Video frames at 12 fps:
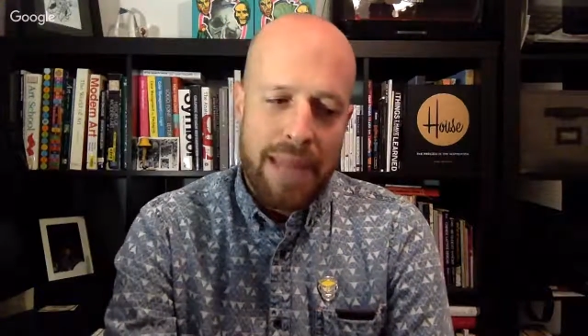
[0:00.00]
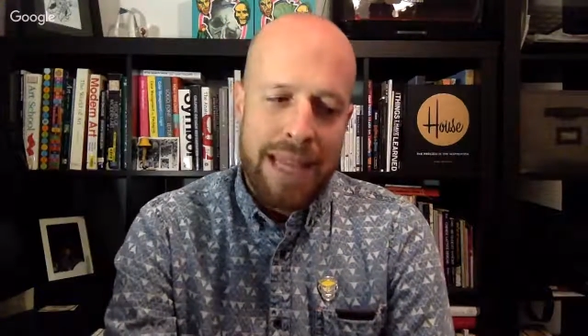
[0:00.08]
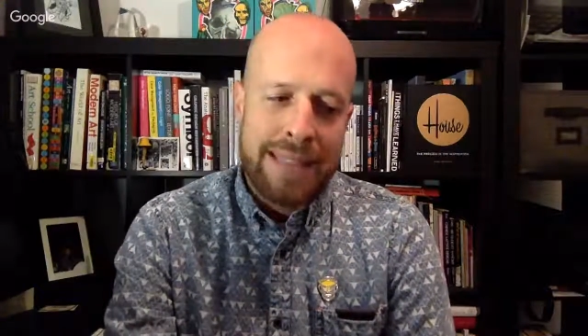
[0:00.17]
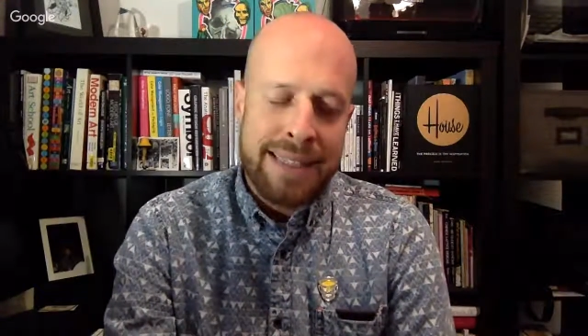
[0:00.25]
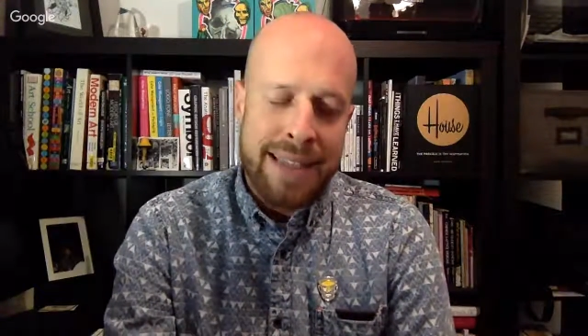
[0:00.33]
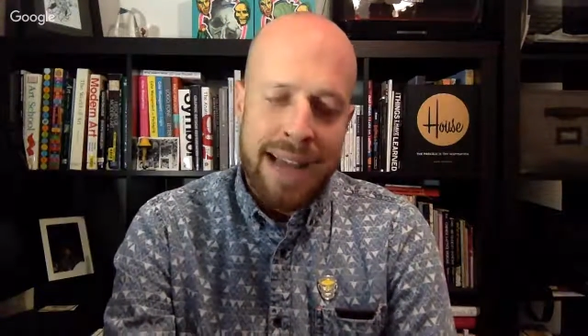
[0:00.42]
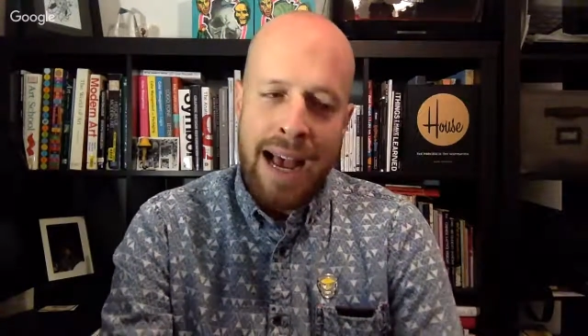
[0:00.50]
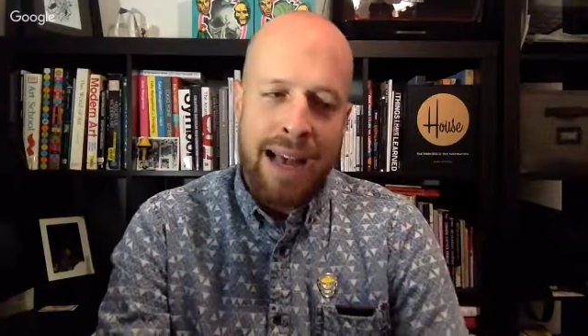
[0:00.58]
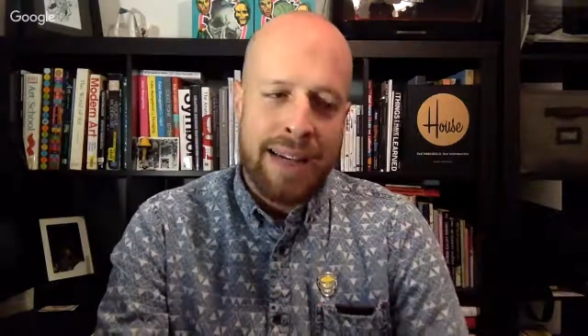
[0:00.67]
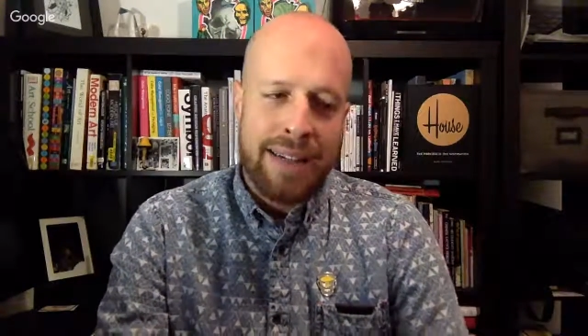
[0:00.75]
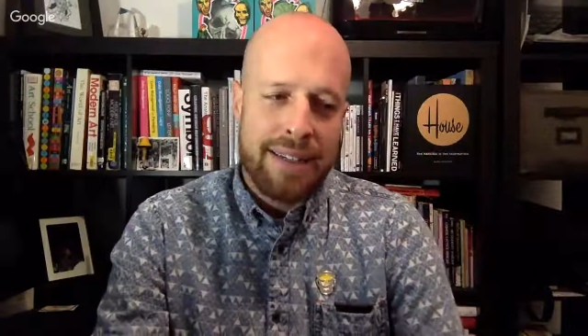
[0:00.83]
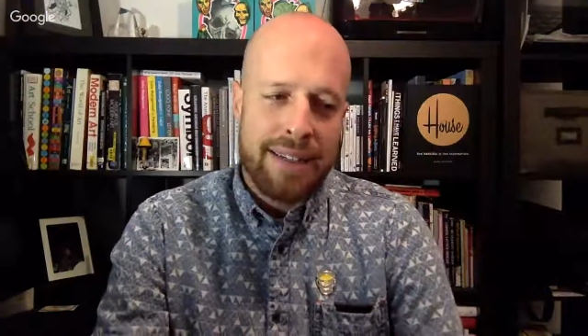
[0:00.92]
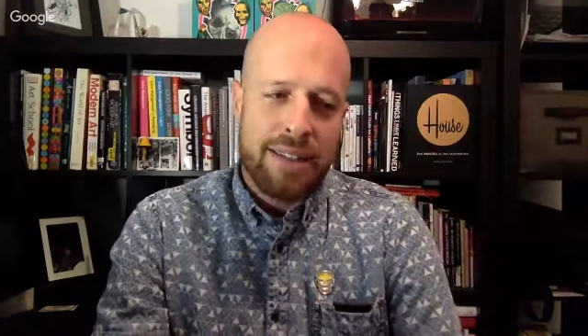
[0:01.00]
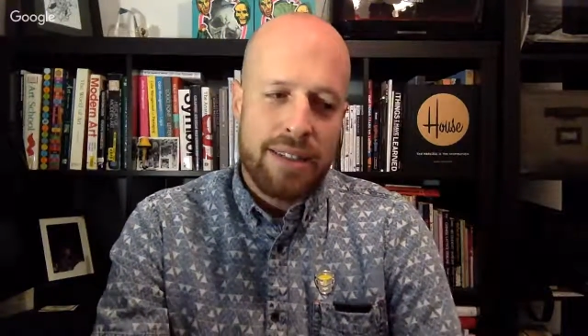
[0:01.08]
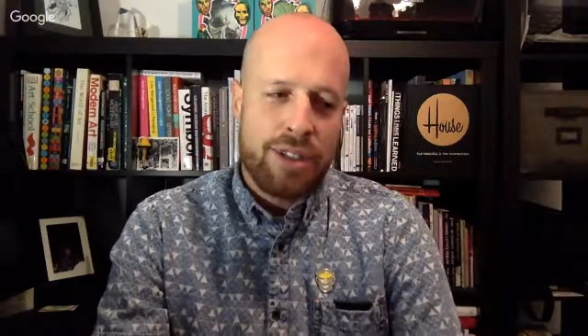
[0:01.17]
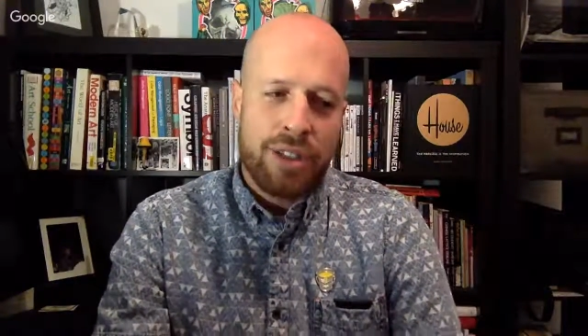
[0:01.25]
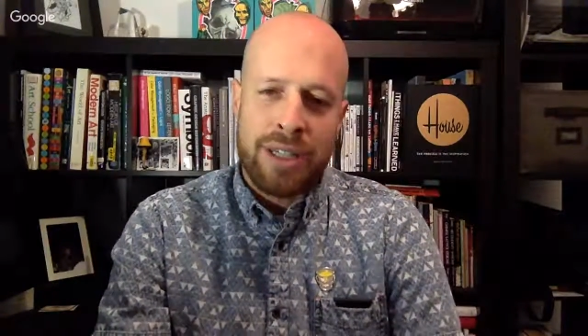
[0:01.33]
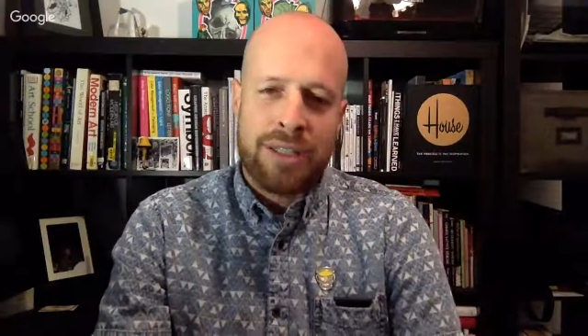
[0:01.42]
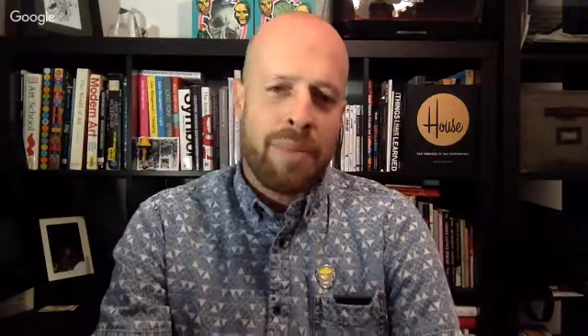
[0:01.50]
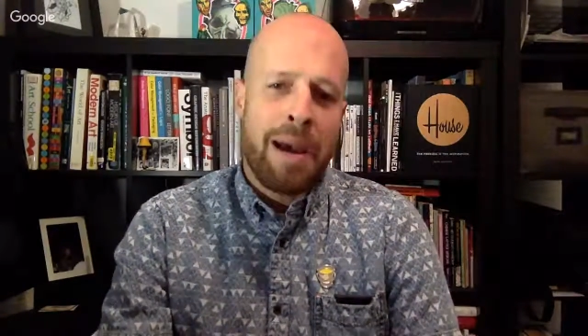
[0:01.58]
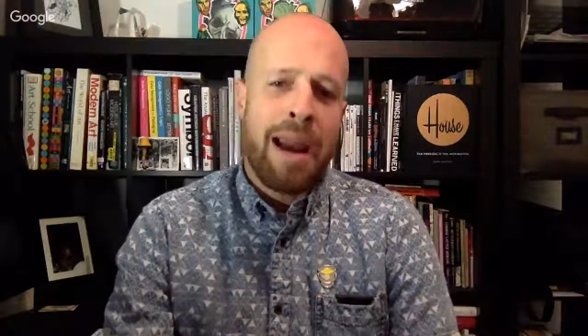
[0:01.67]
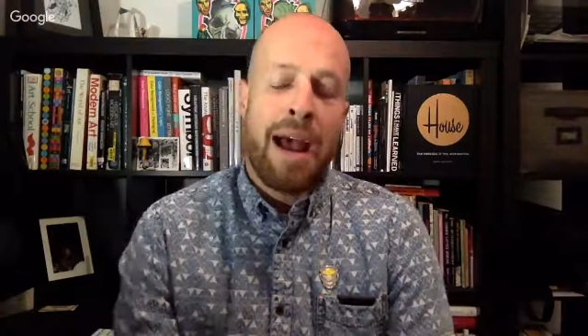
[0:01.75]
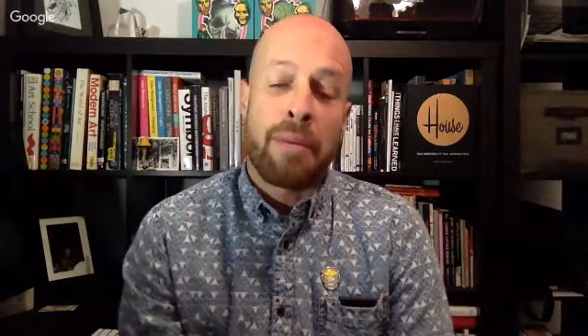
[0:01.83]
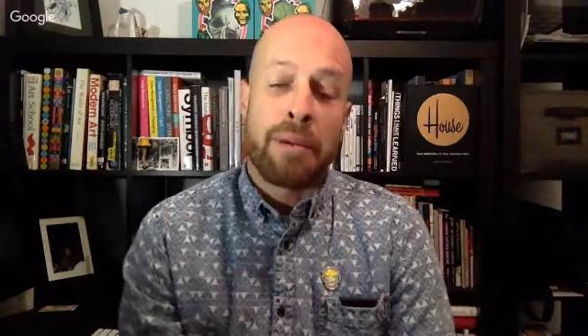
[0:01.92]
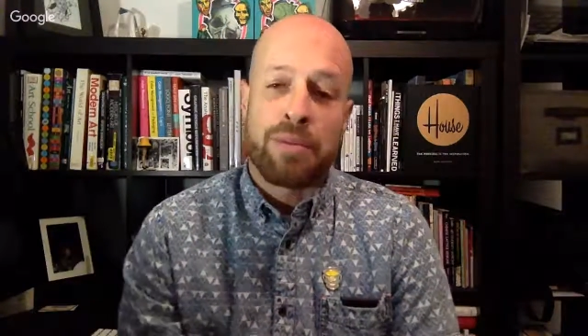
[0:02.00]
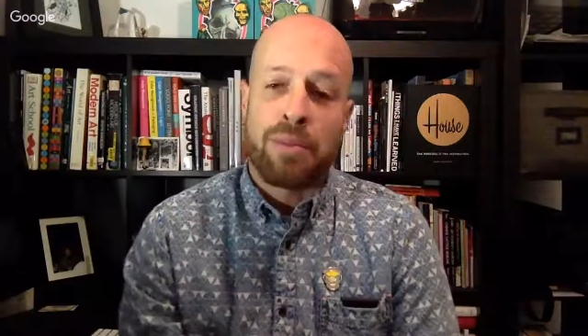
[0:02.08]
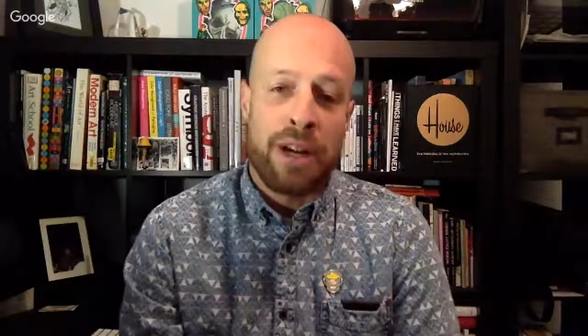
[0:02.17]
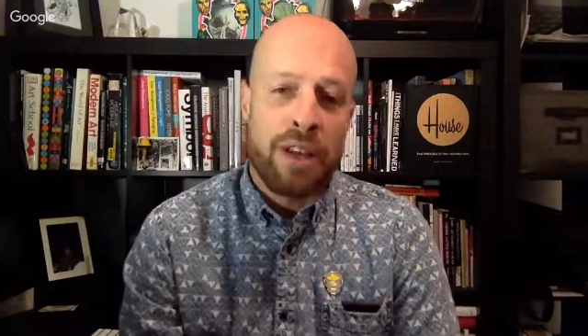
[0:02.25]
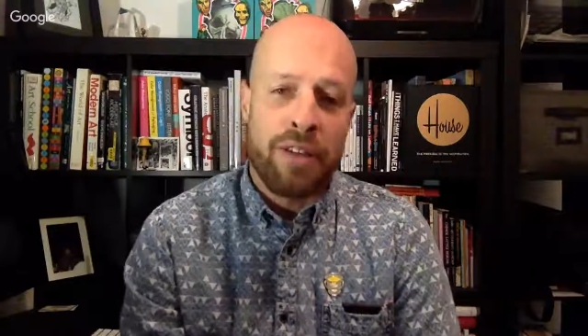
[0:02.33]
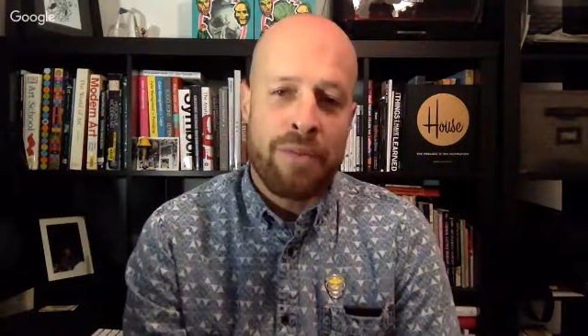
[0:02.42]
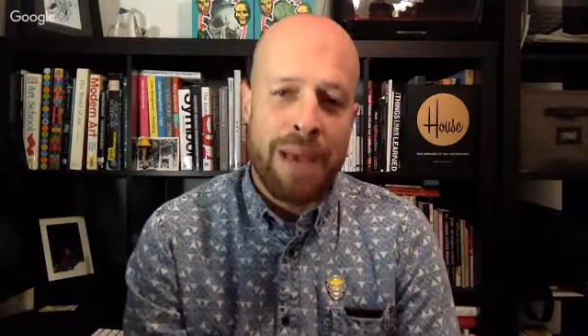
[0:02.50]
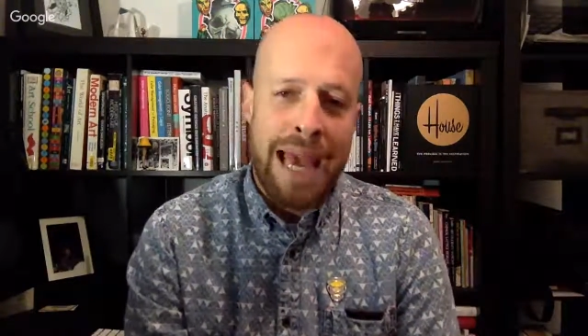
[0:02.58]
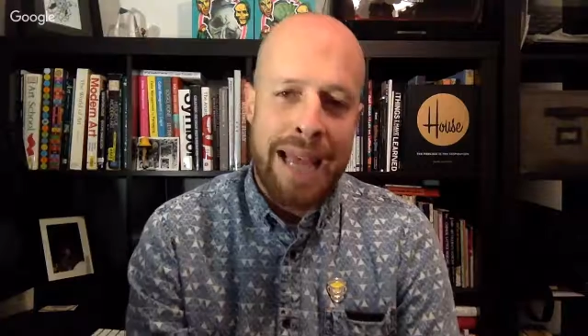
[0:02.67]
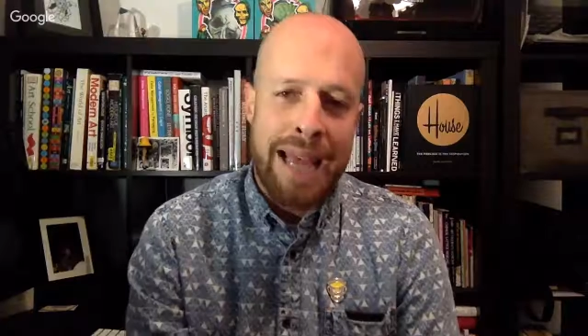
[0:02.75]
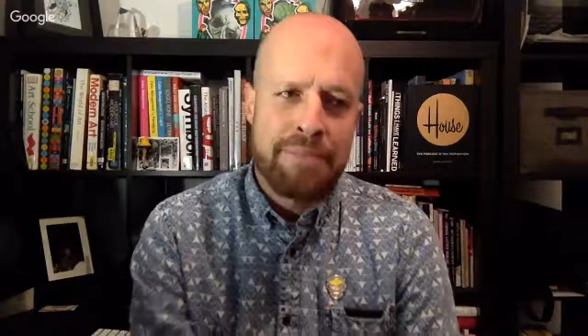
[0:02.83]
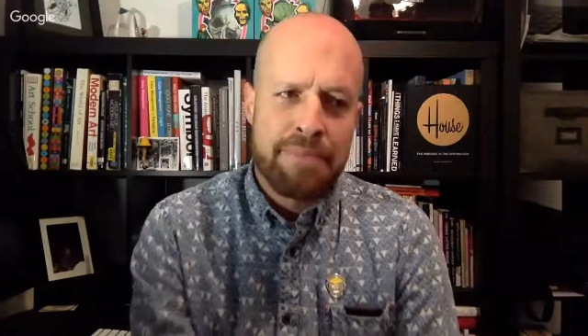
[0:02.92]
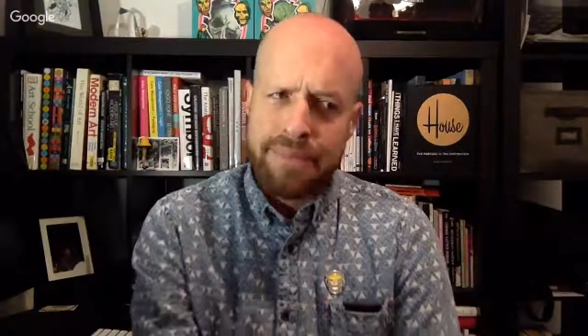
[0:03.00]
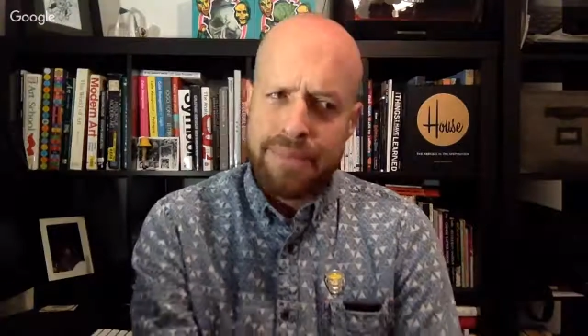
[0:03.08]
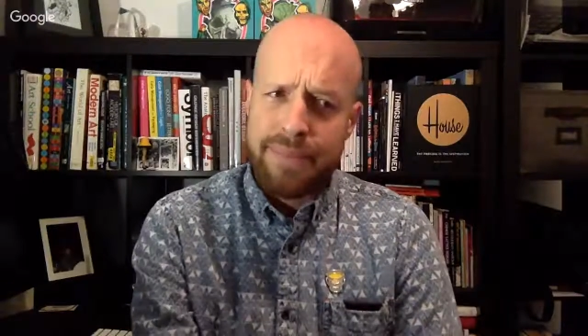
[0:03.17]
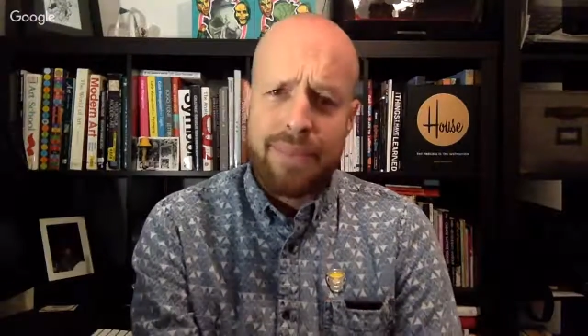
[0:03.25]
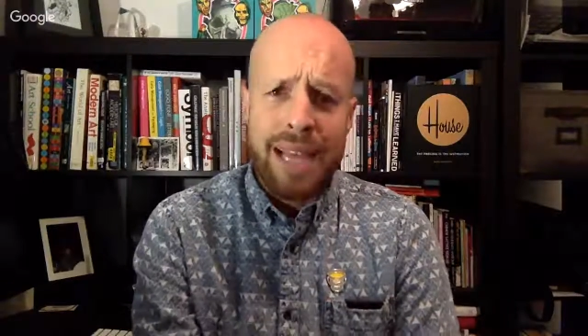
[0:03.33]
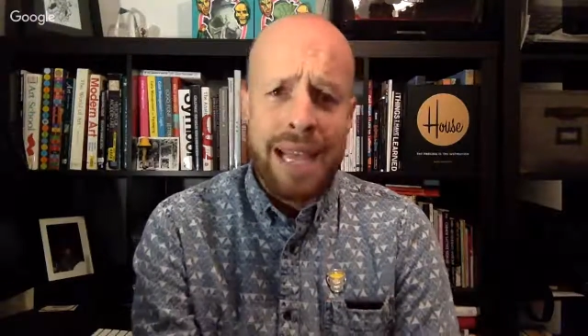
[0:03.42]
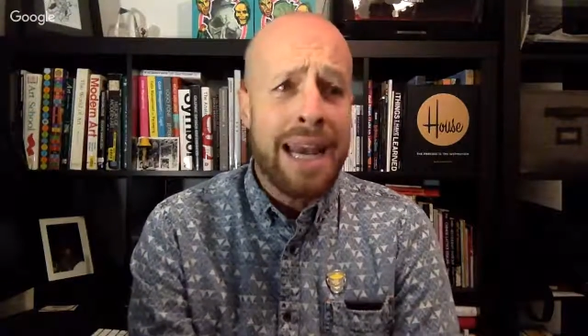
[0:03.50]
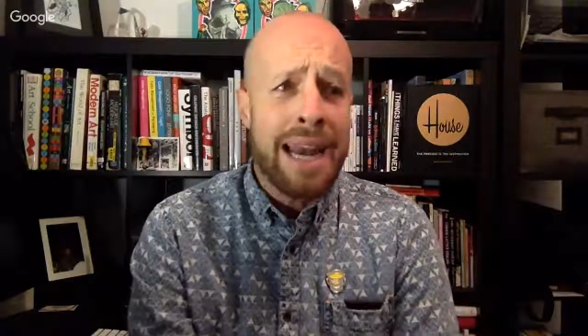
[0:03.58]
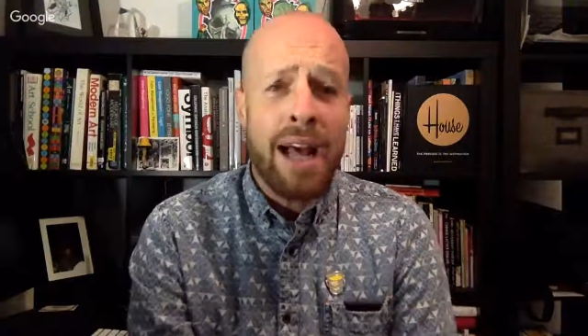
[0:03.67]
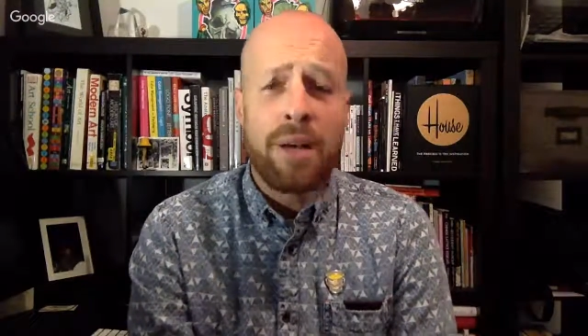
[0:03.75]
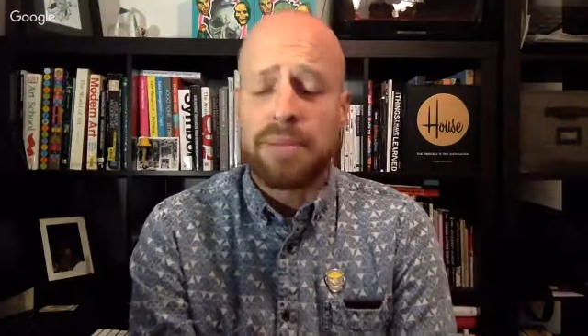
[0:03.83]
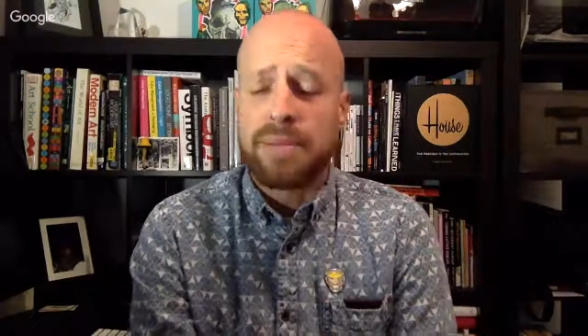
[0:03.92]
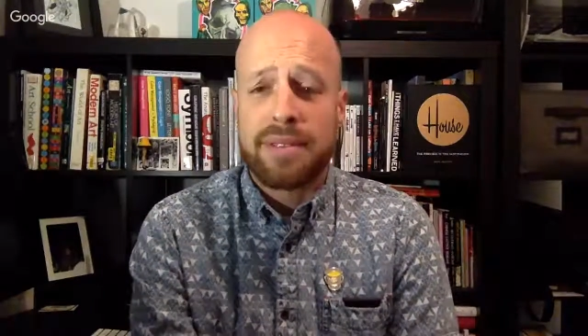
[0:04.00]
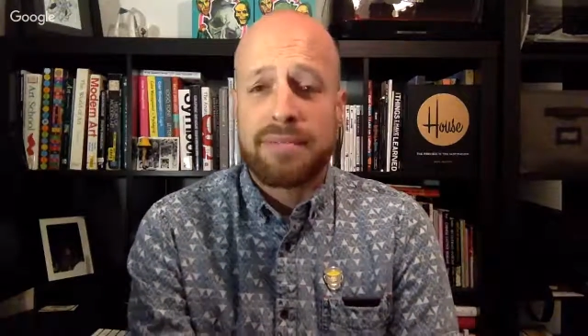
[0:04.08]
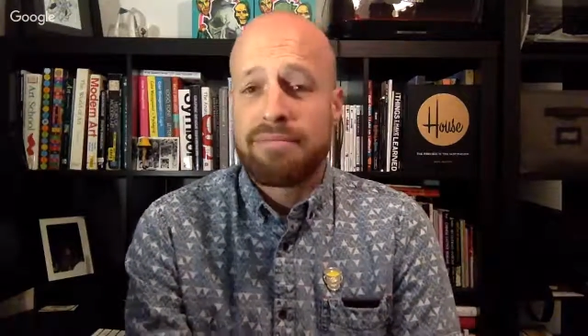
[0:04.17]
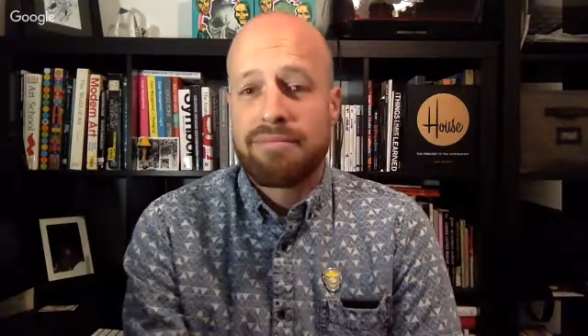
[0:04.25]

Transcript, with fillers: it's not just about how much money you've made. And it helps.